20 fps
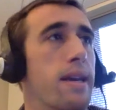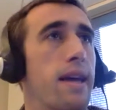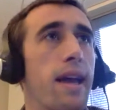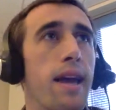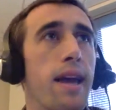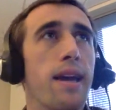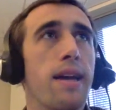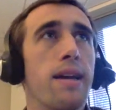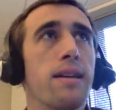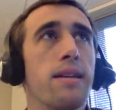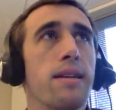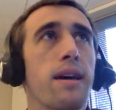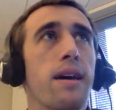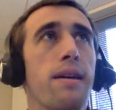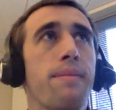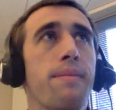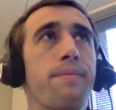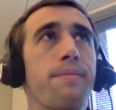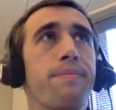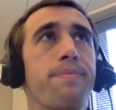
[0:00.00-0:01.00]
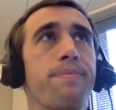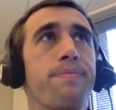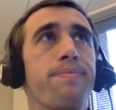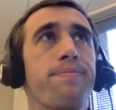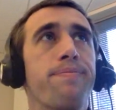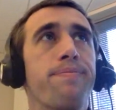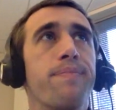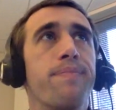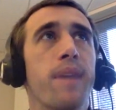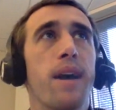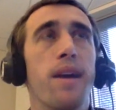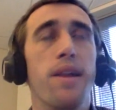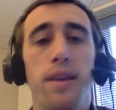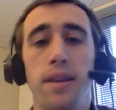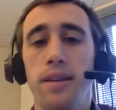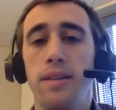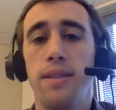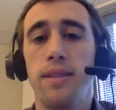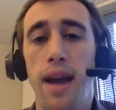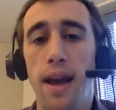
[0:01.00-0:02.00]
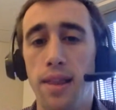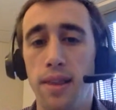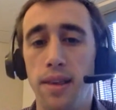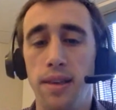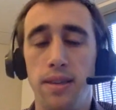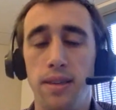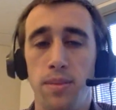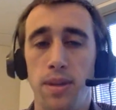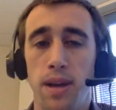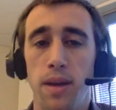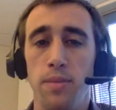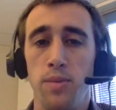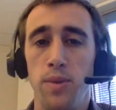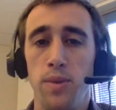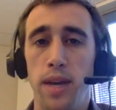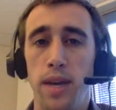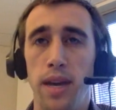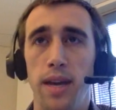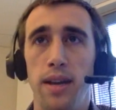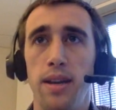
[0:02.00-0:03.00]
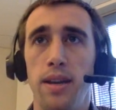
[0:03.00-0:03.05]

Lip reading: And I think sadly, sometimes we get